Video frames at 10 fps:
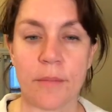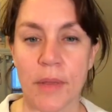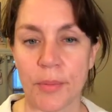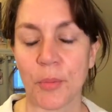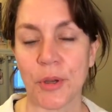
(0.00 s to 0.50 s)

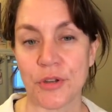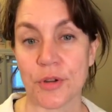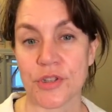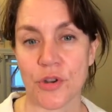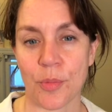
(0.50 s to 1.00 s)
maybe we do
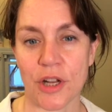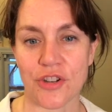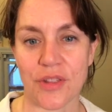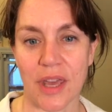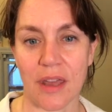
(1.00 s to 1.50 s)
it so
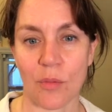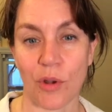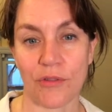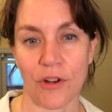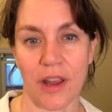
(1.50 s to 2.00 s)
much that
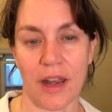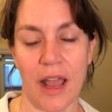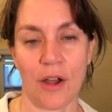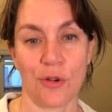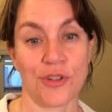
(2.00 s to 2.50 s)
we forget
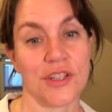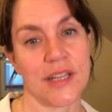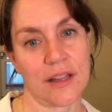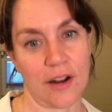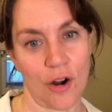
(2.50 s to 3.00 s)
how to
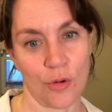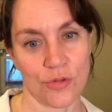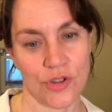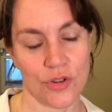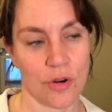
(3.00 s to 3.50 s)
tell our
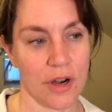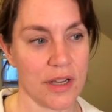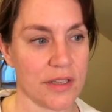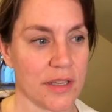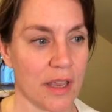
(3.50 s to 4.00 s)
own
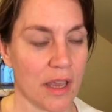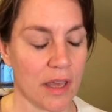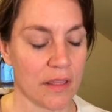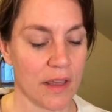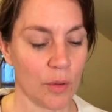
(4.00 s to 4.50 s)
stories,
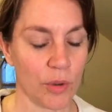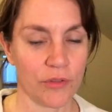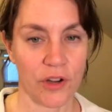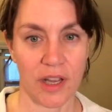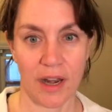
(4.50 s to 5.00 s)
that we
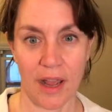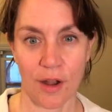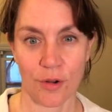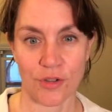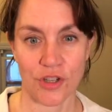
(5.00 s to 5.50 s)
forget
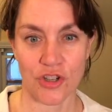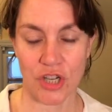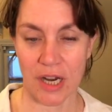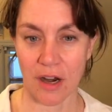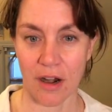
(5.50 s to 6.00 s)
how to
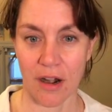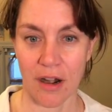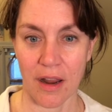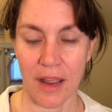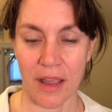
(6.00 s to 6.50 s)

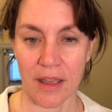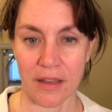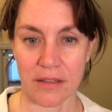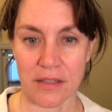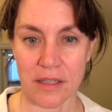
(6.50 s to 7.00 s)
share
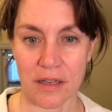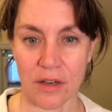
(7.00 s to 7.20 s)
and